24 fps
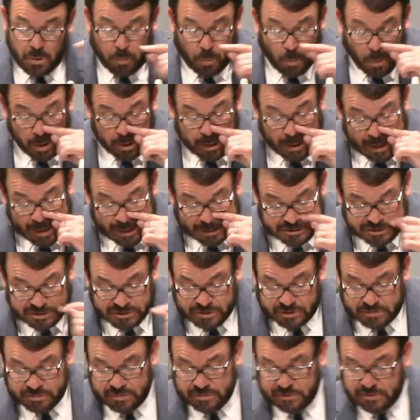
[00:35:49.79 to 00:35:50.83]
One last
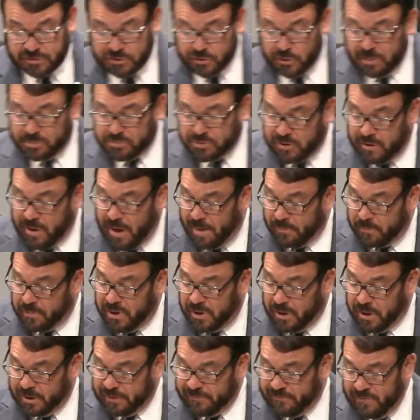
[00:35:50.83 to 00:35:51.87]
scripture, and I'm
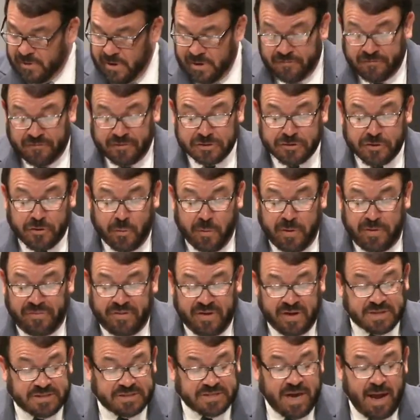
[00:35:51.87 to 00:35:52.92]
done. 1
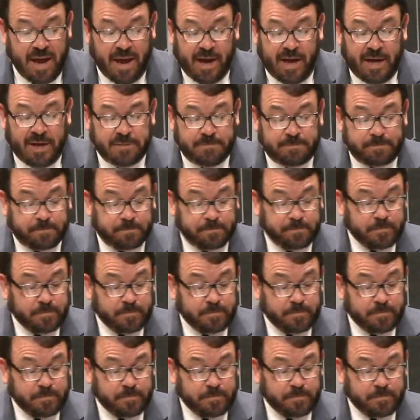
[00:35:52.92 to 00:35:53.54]
Corinthians 9.